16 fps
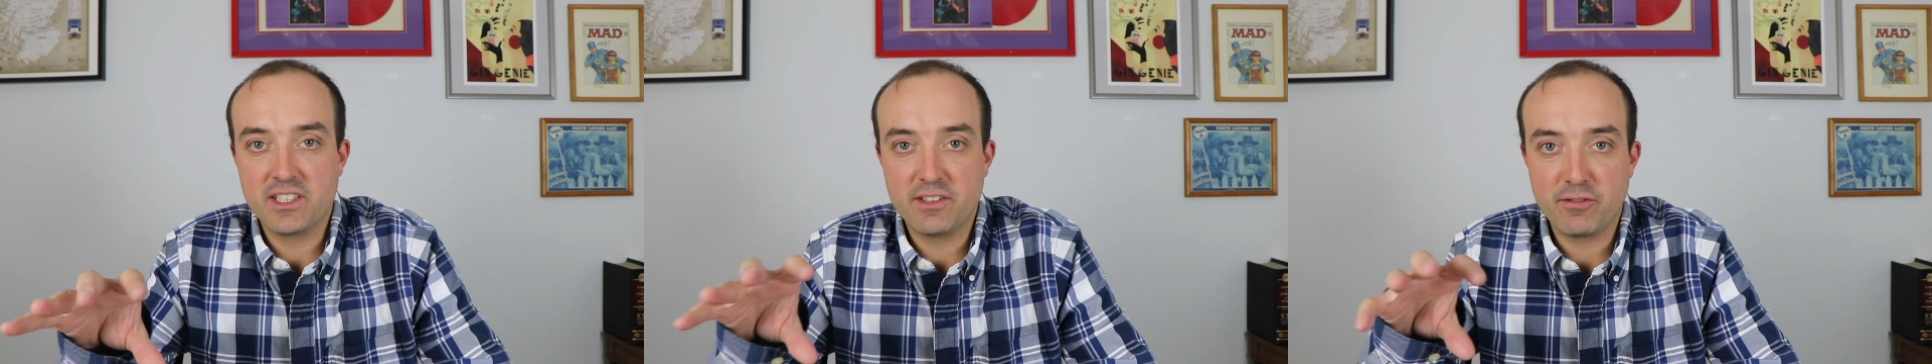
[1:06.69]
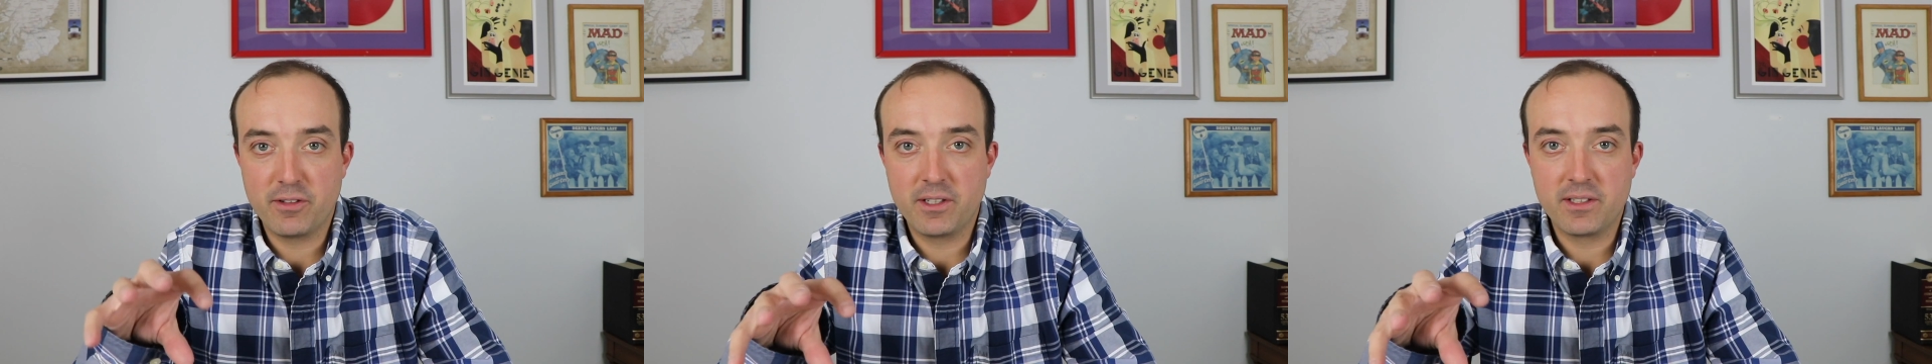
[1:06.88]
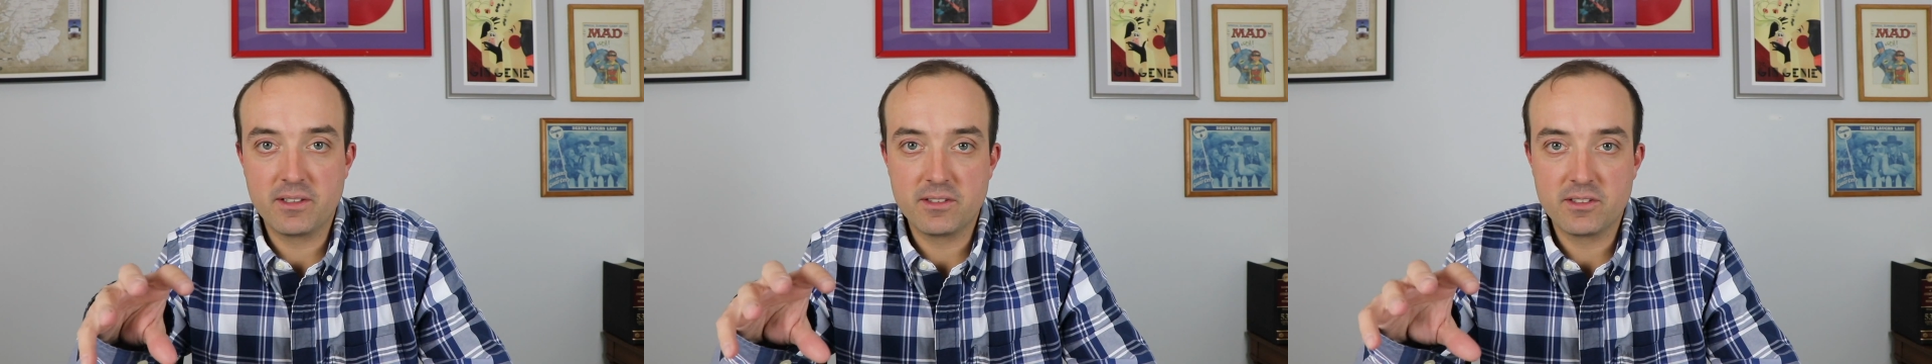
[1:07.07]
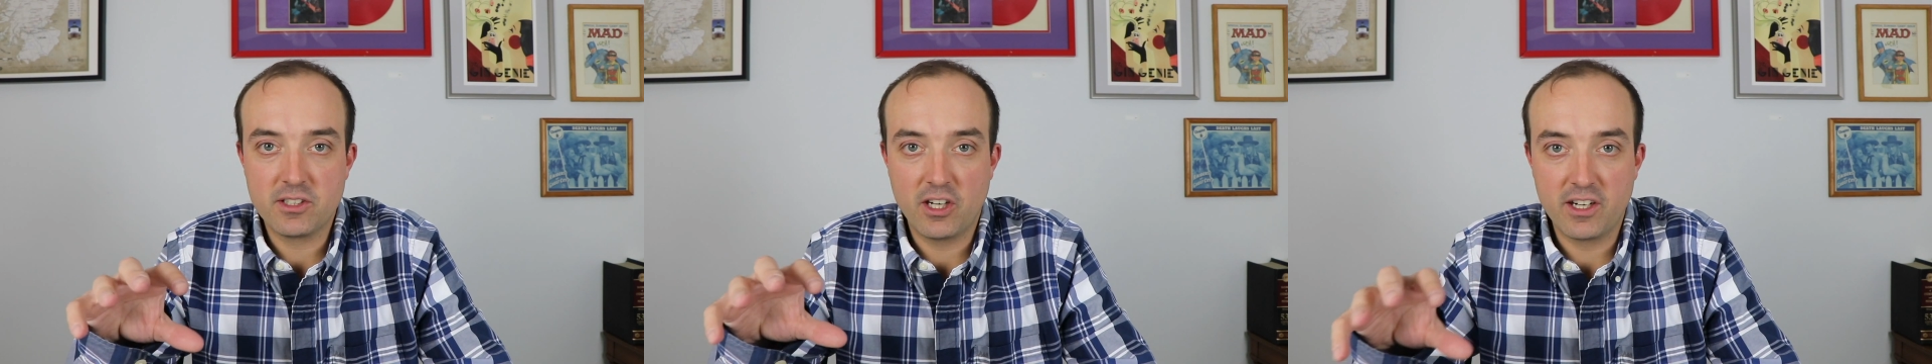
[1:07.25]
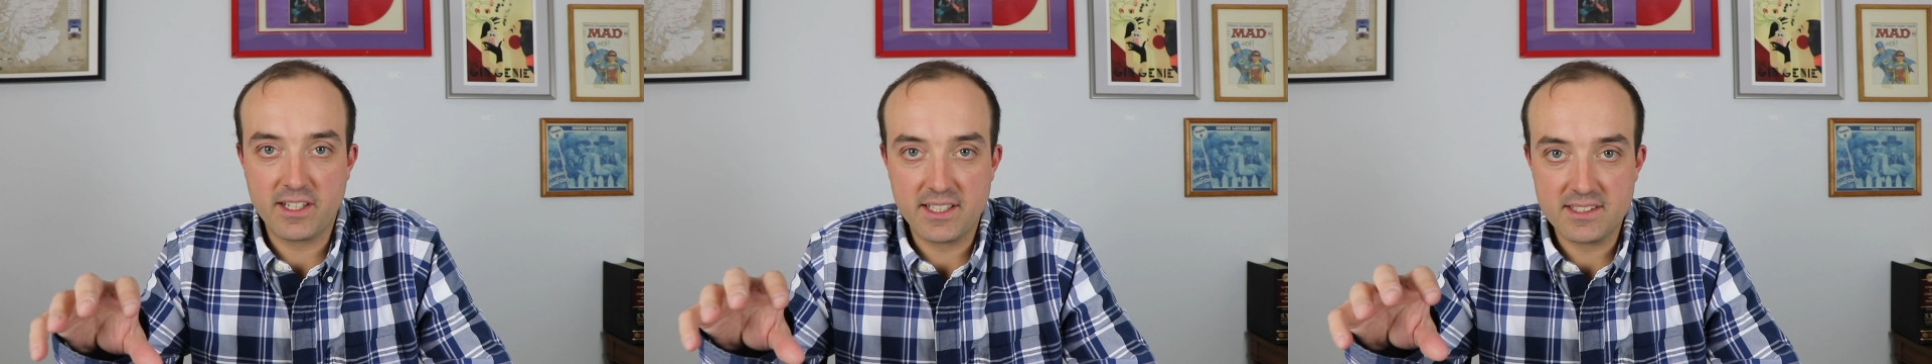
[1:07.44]
different
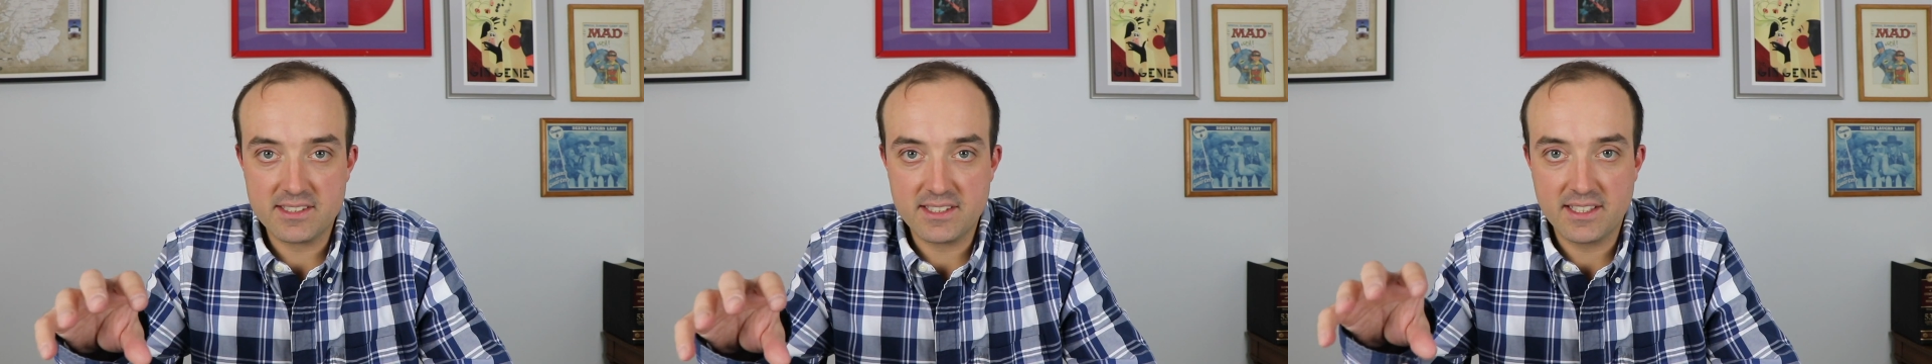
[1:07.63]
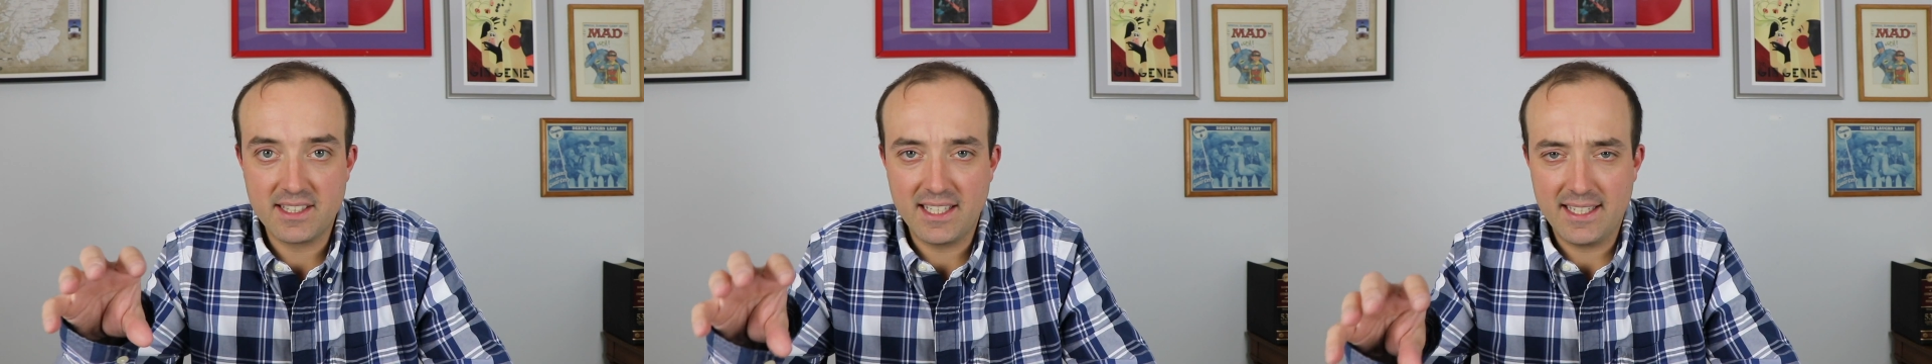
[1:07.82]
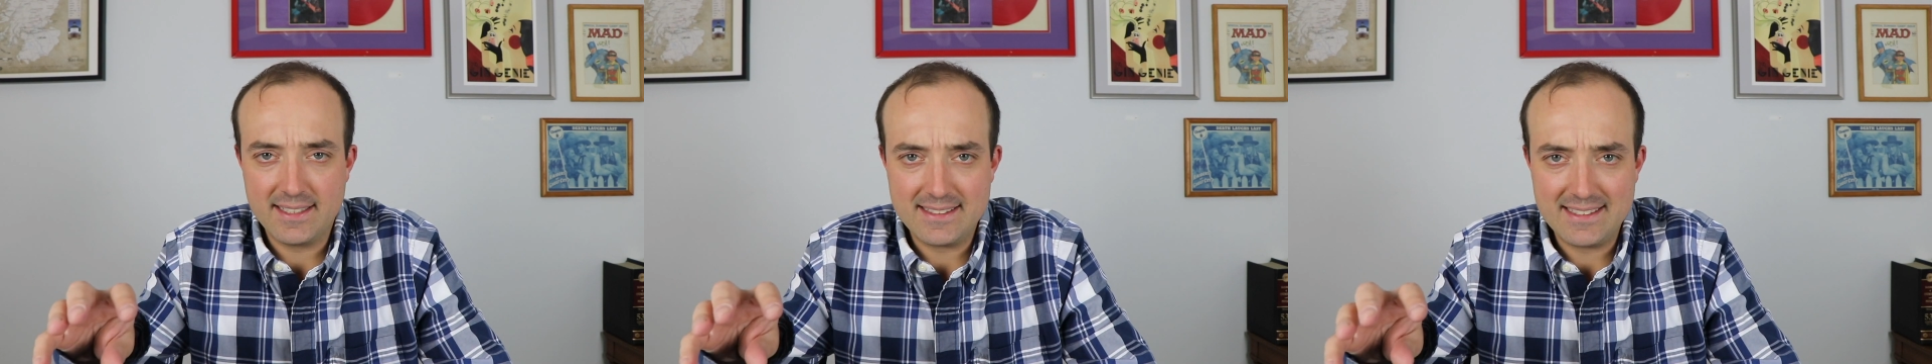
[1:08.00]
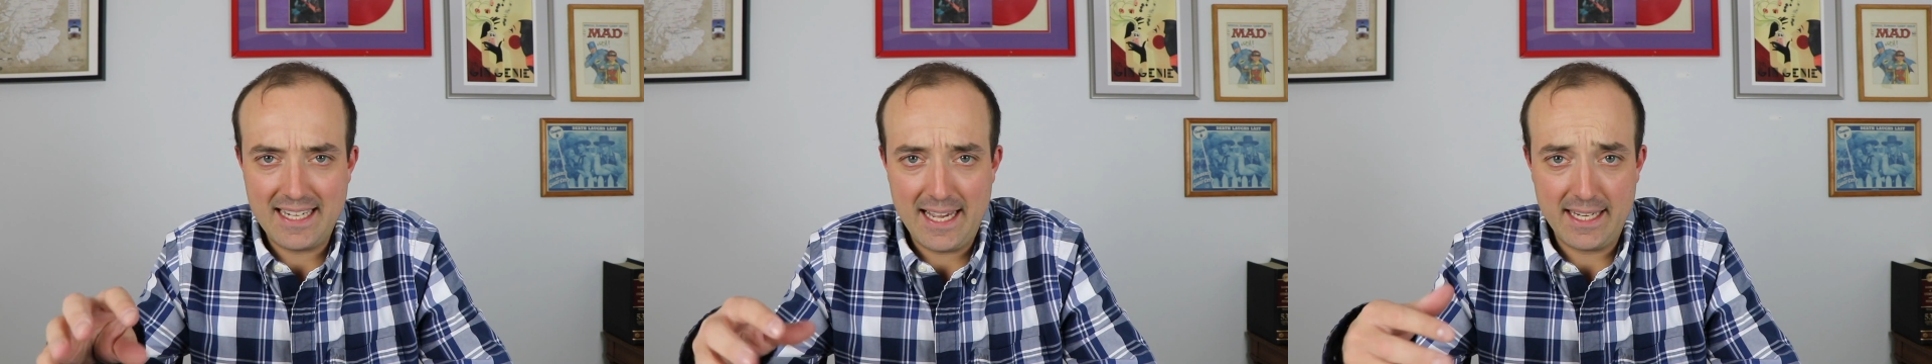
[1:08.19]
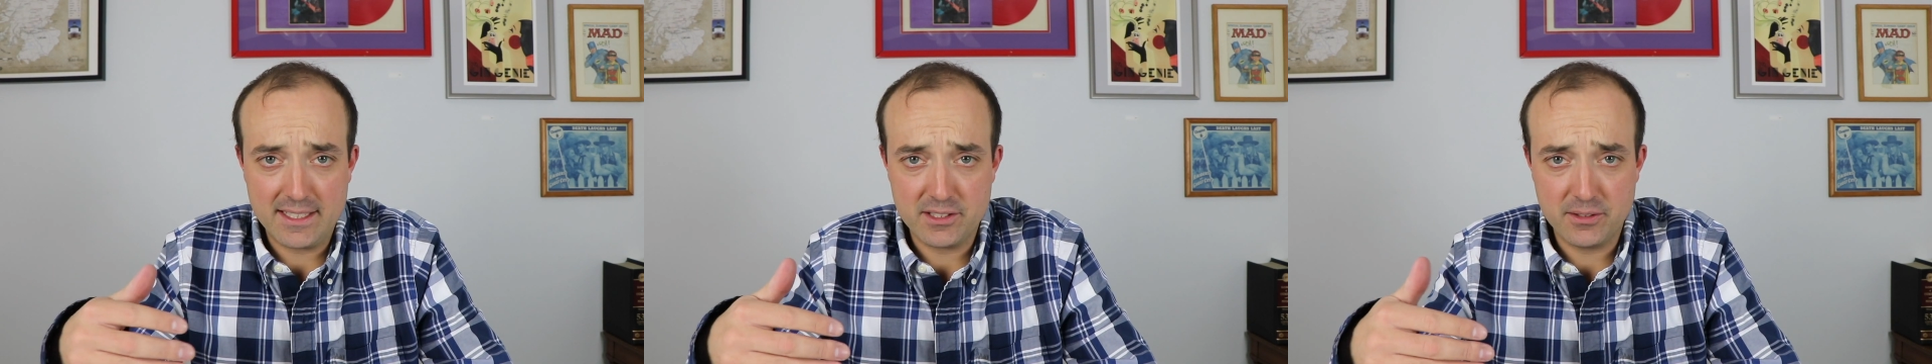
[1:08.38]
targets that they
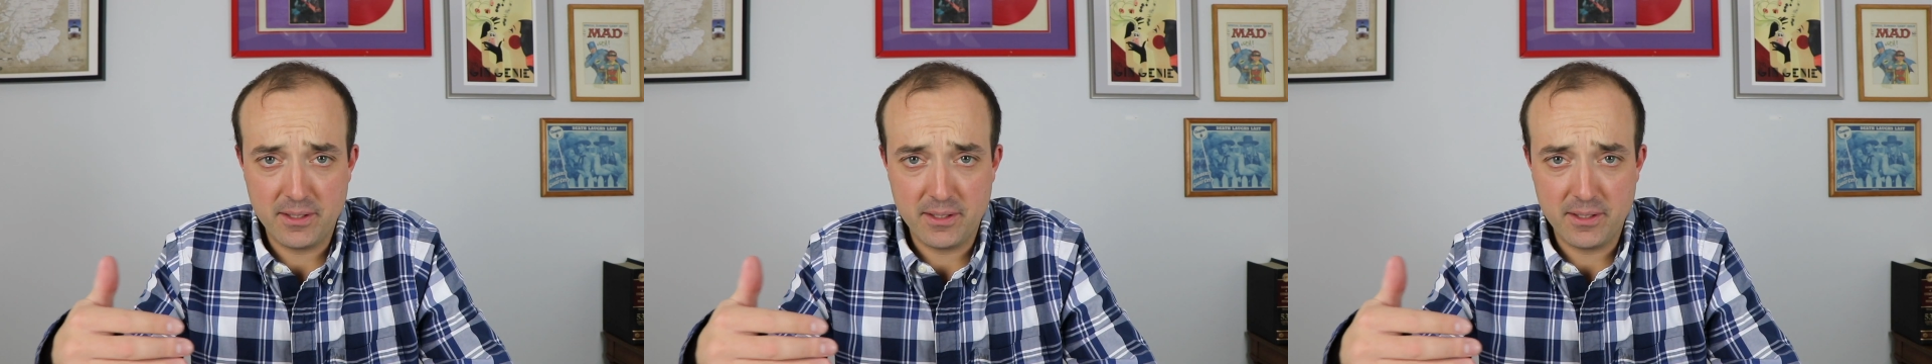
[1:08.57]
attack